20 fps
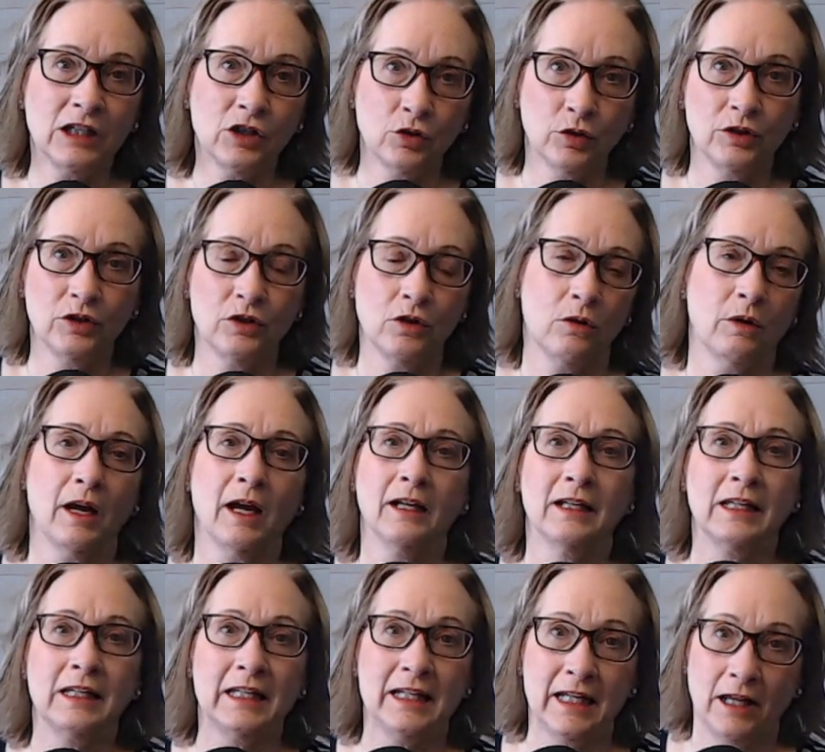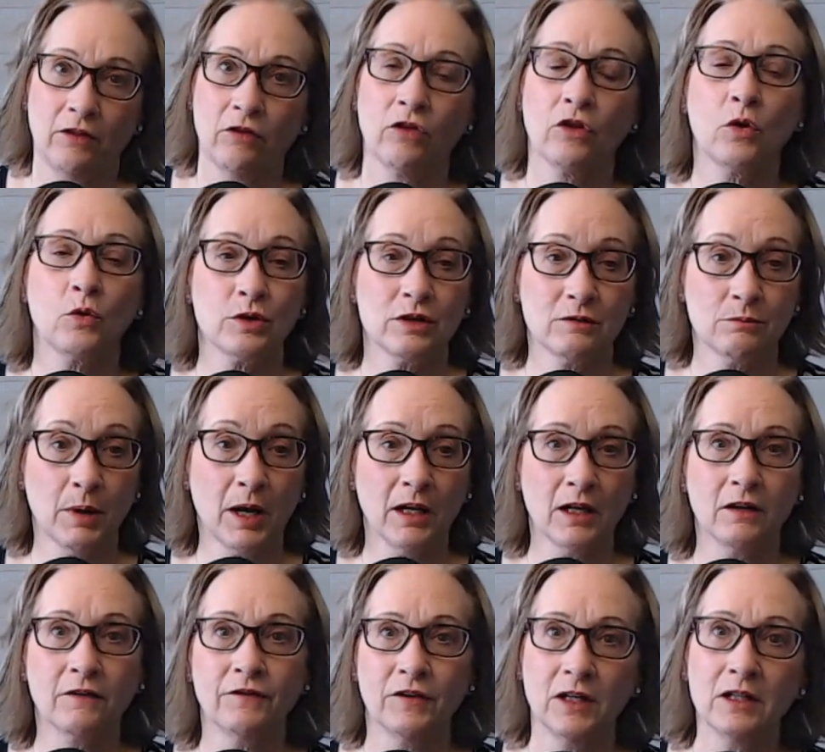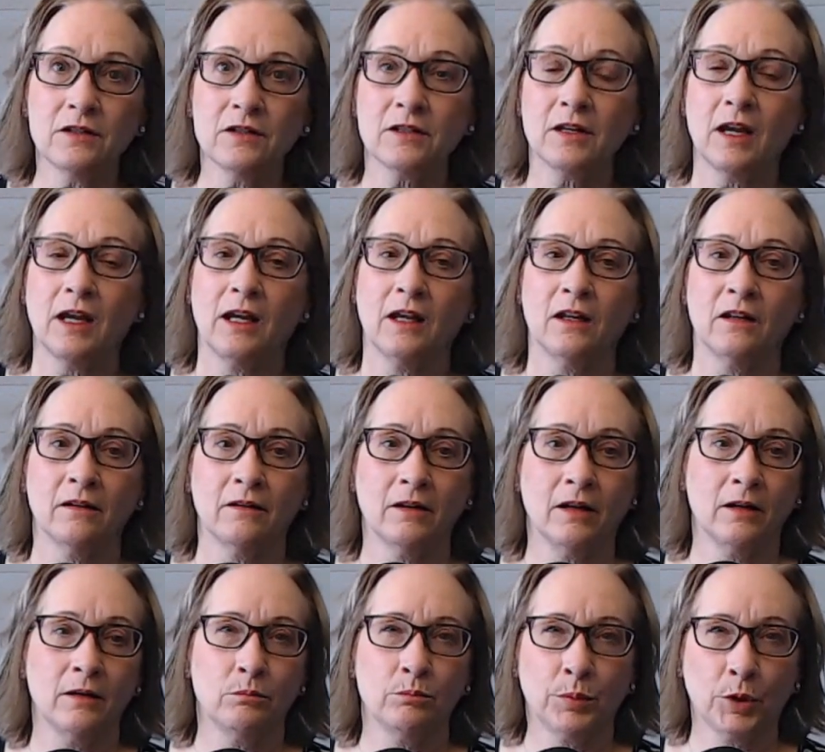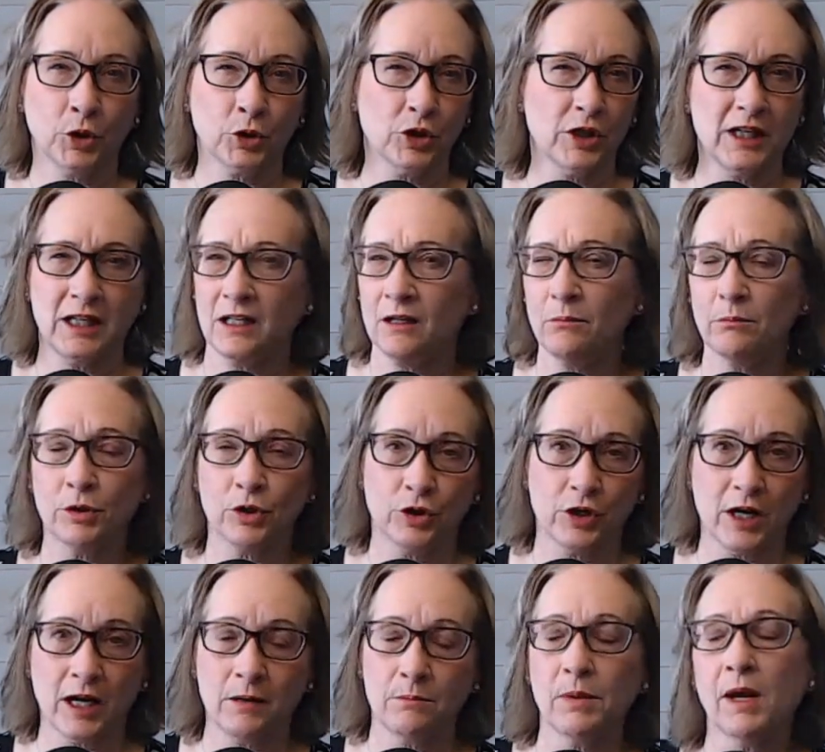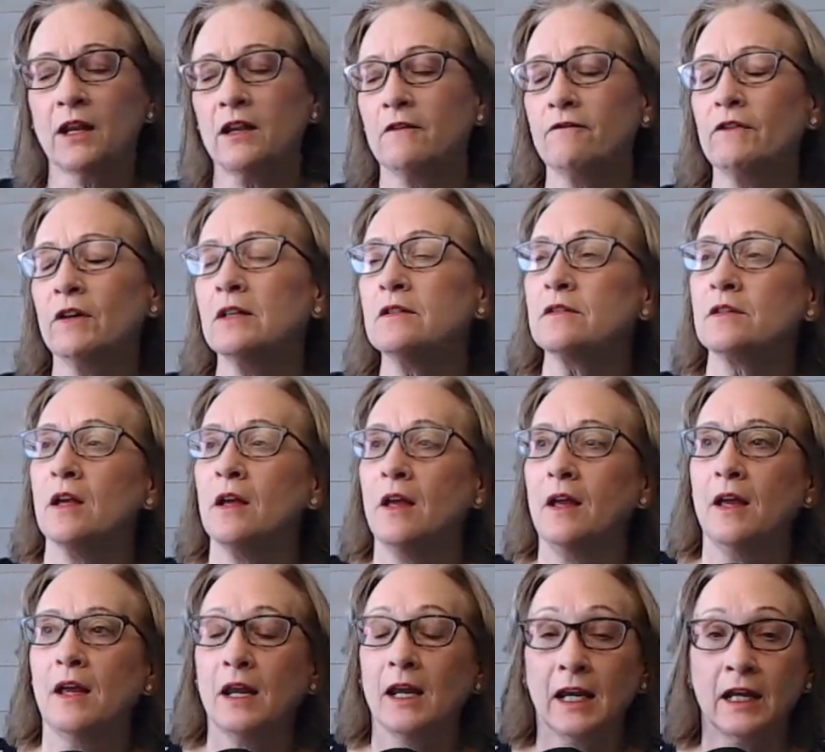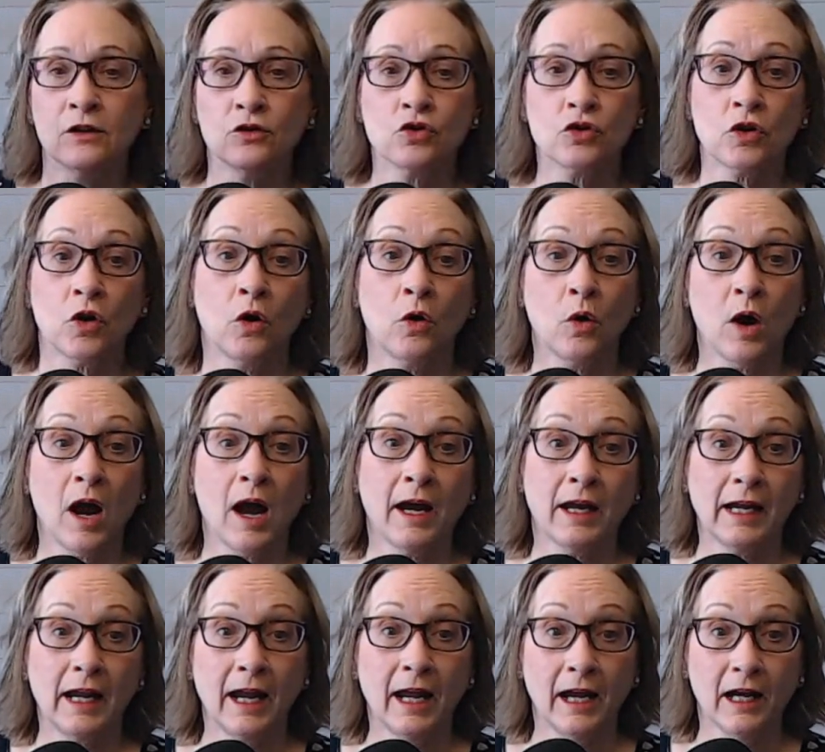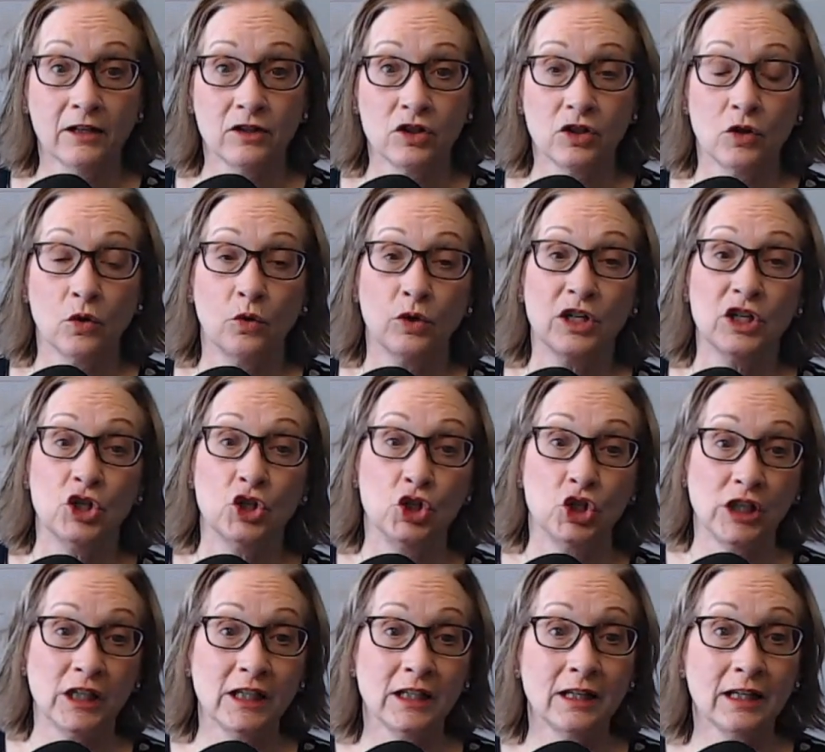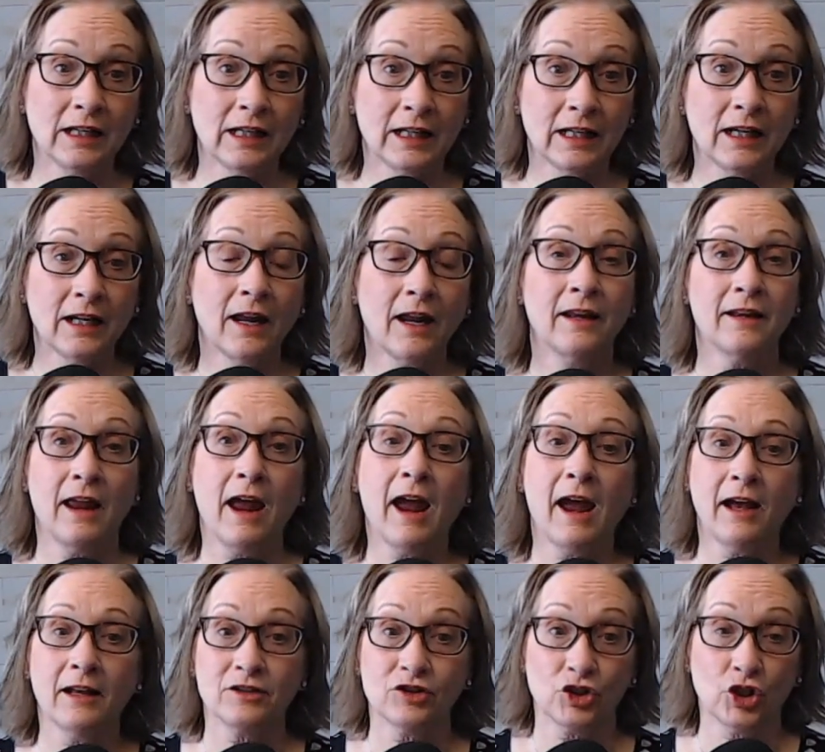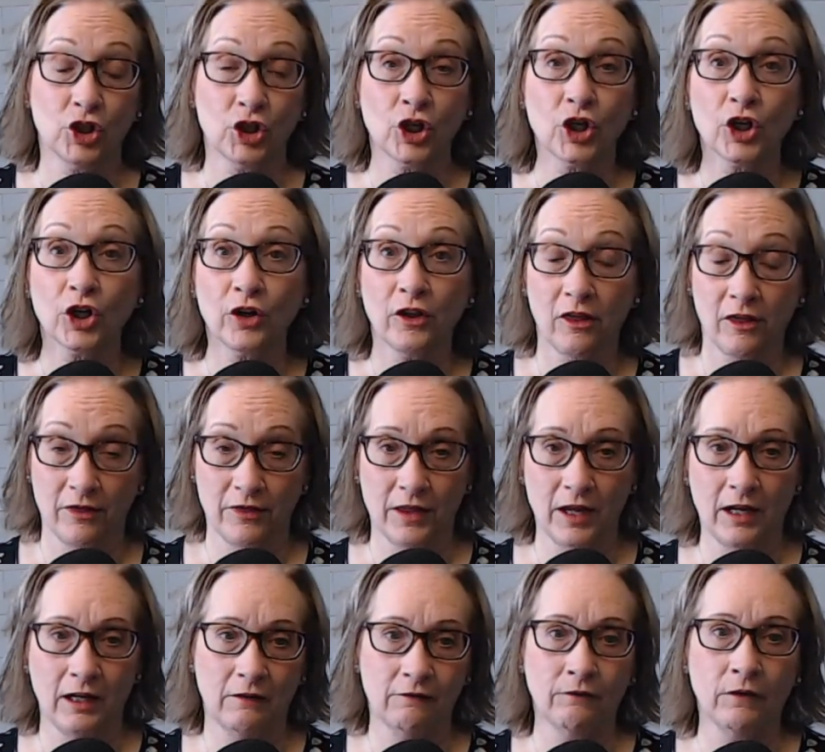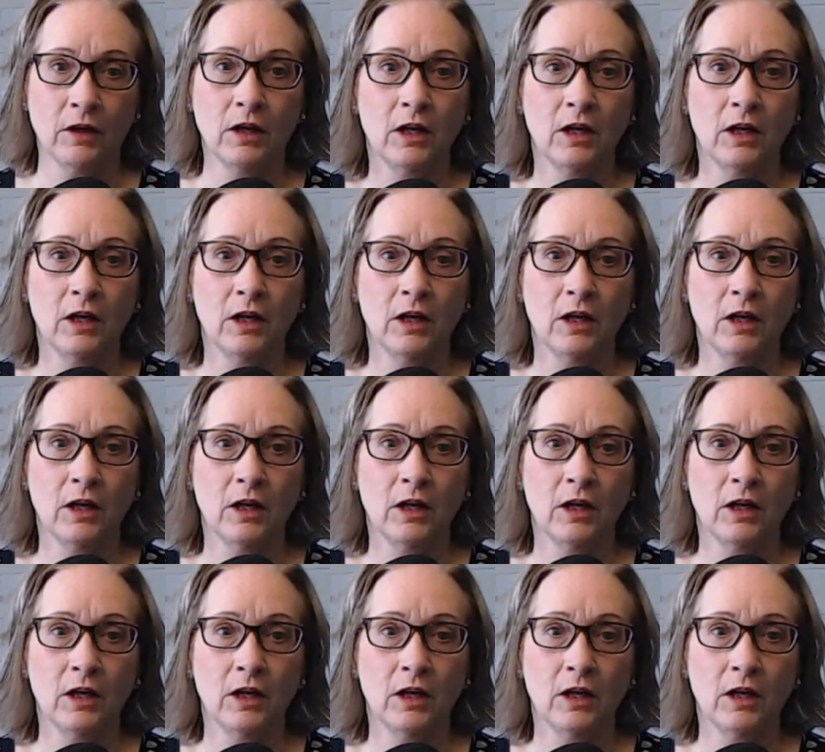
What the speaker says: could go ahead and get those benefits in per diem, per day benefits. And so I had to go to Jeannie and ask her if